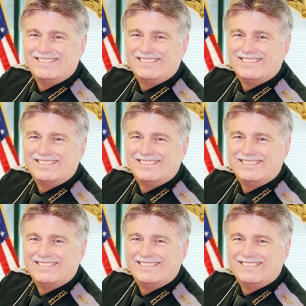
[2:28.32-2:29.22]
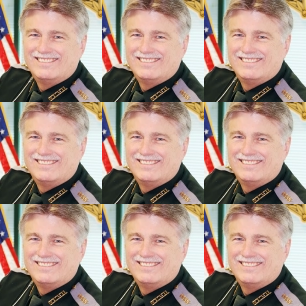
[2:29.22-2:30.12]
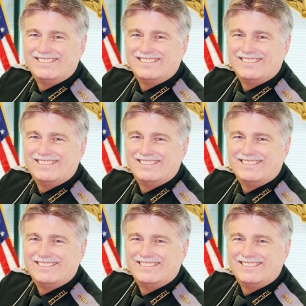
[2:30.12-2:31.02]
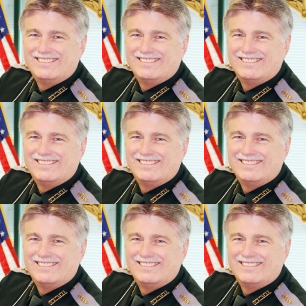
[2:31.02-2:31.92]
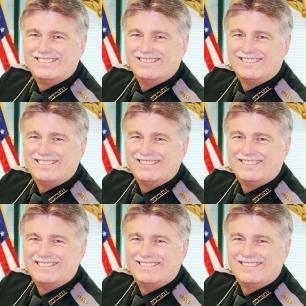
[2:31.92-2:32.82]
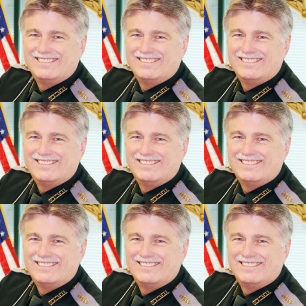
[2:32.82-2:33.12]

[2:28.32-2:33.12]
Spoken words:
[no speech]